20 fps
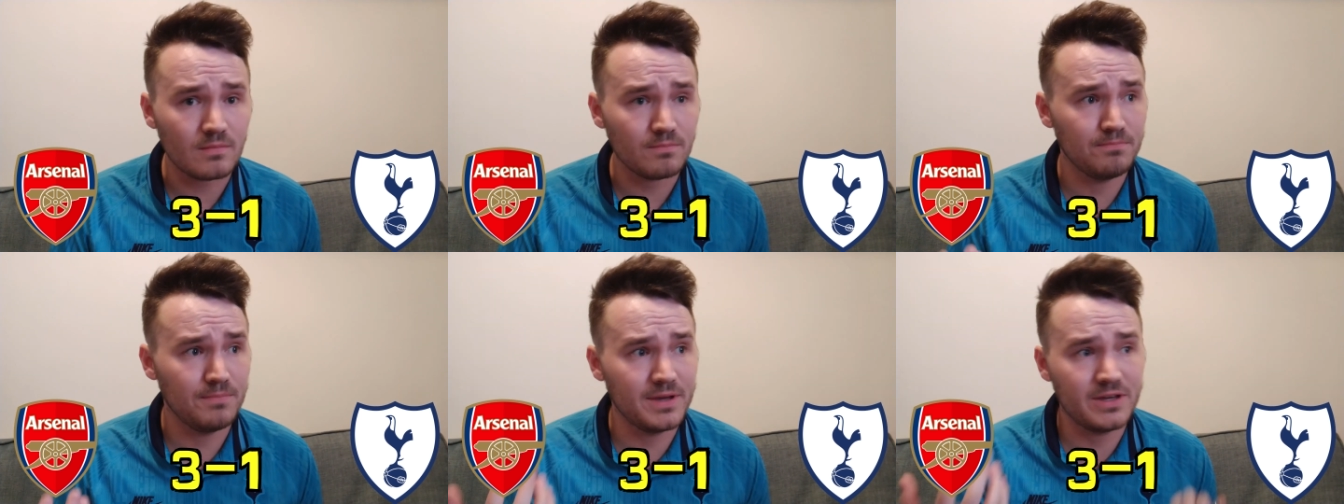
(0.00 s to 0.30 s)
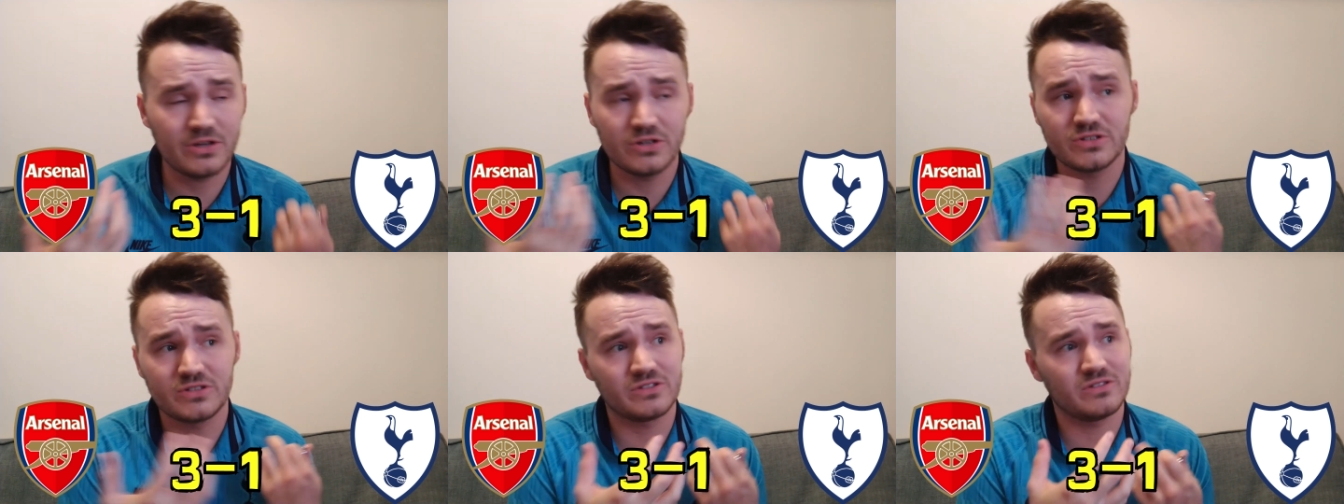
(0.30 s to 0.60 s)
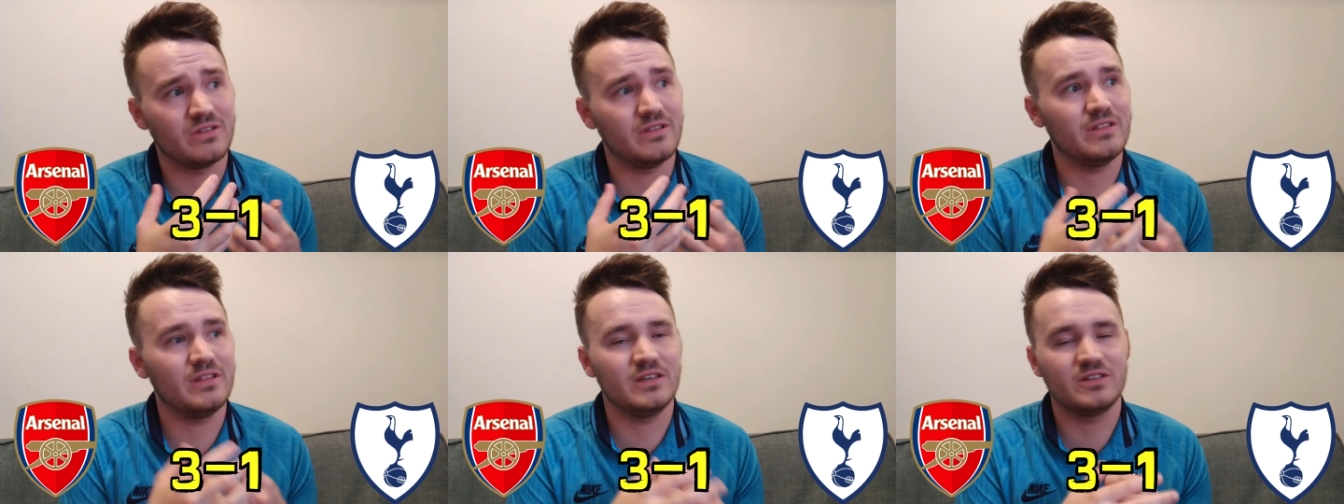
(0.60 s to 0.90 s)

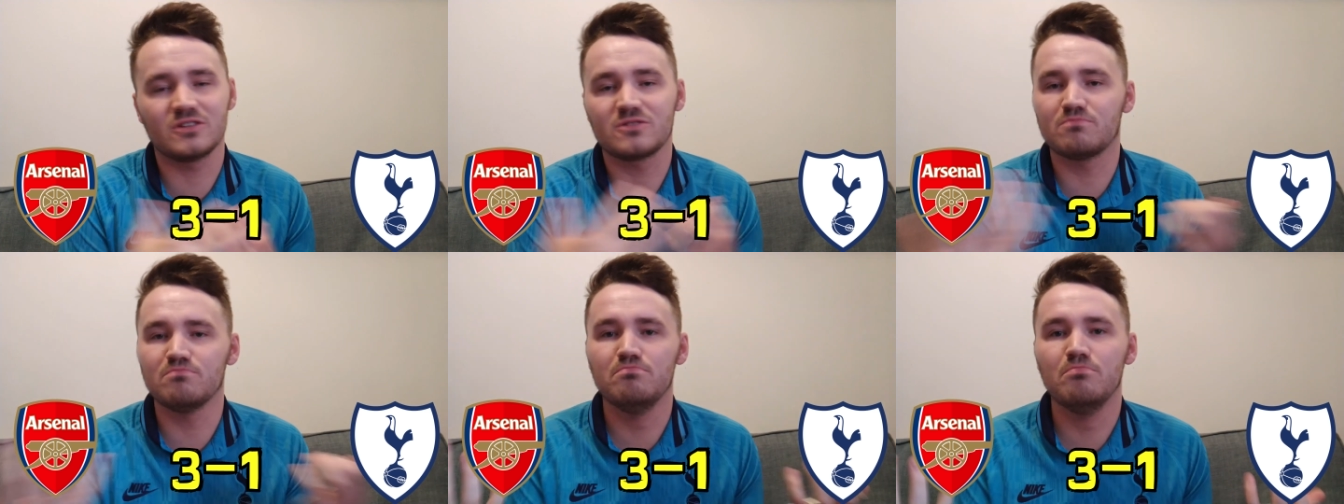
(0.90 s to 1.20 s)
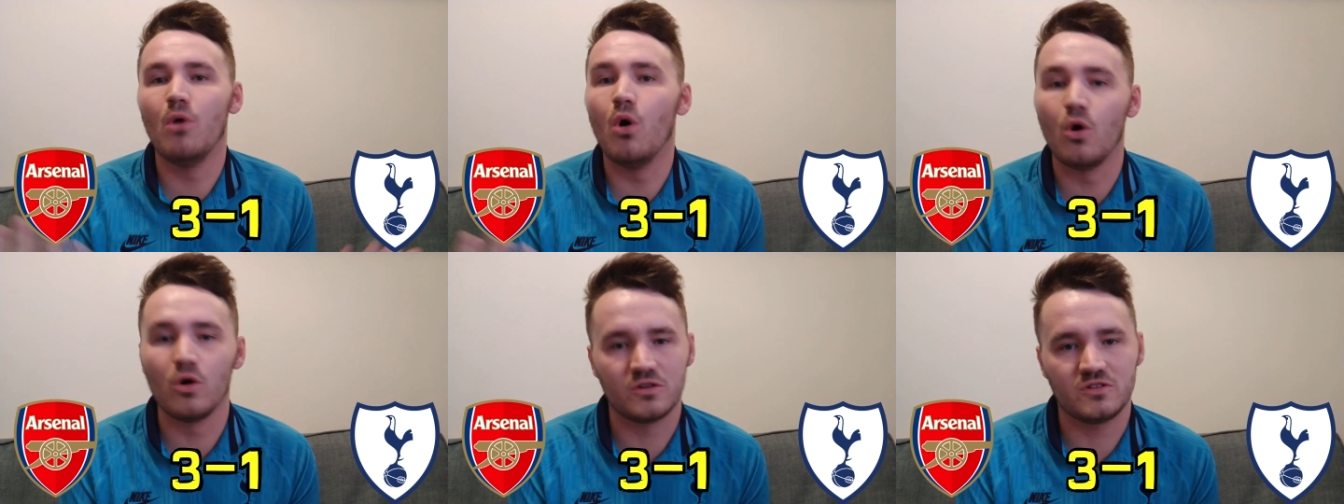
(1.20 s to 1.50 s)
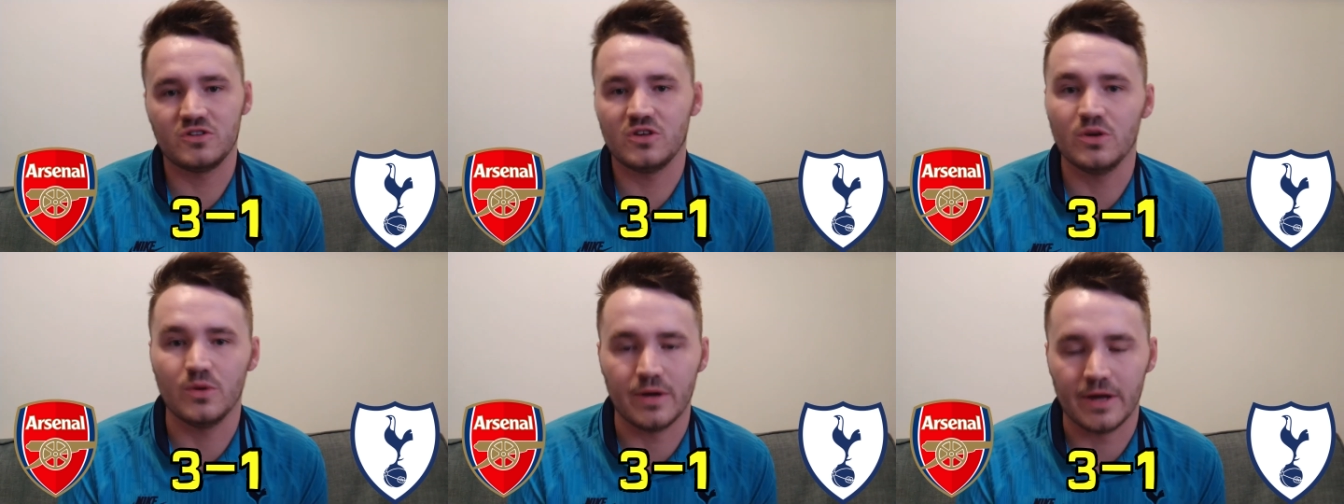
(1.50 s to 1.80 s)
Because there's more
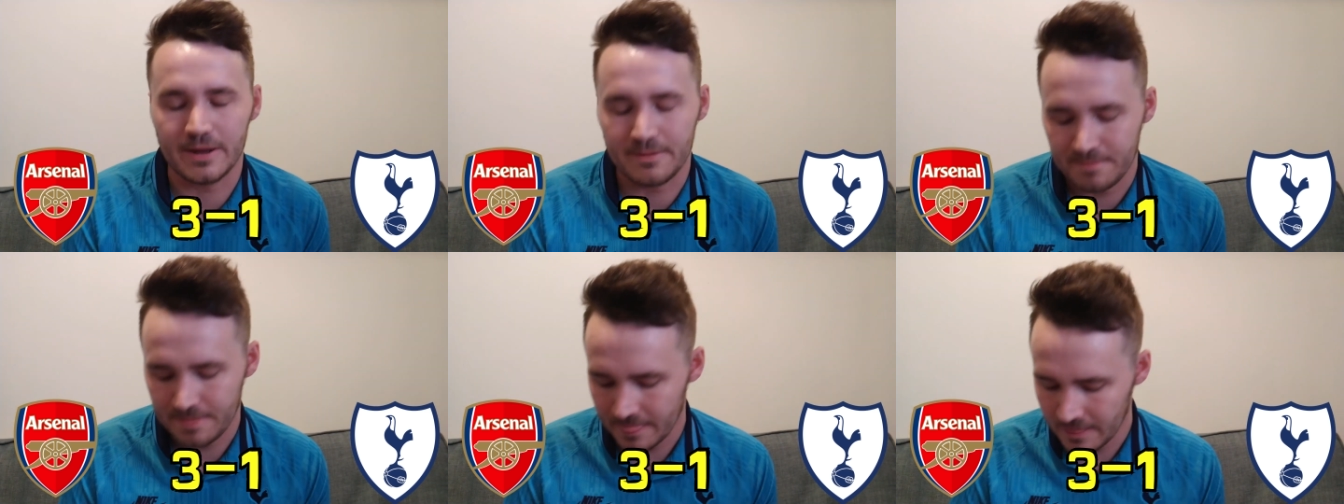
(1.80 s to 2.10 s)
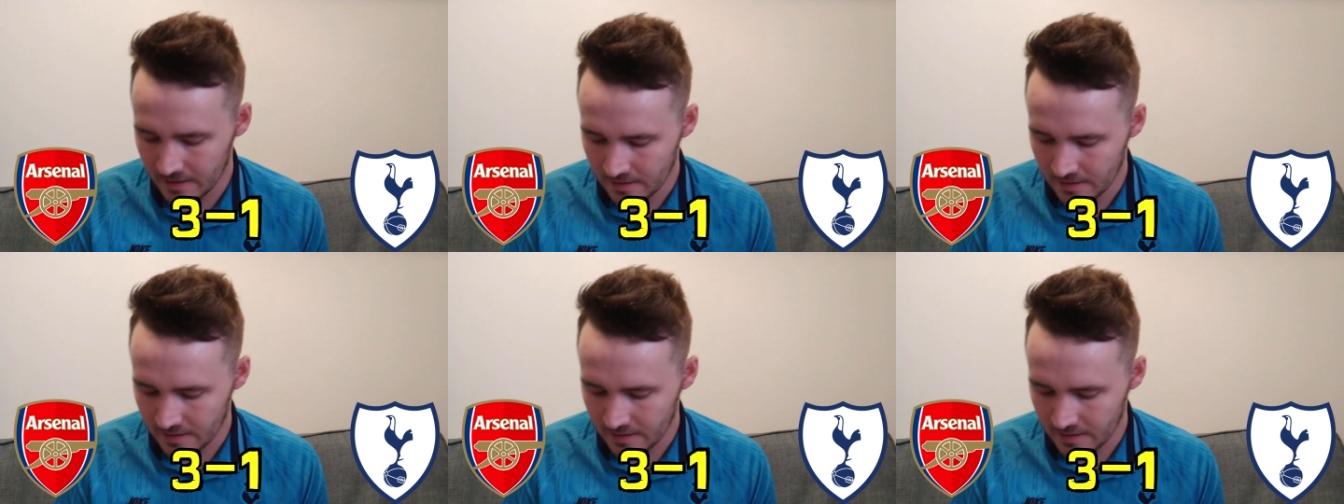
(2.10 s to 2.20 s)
to it.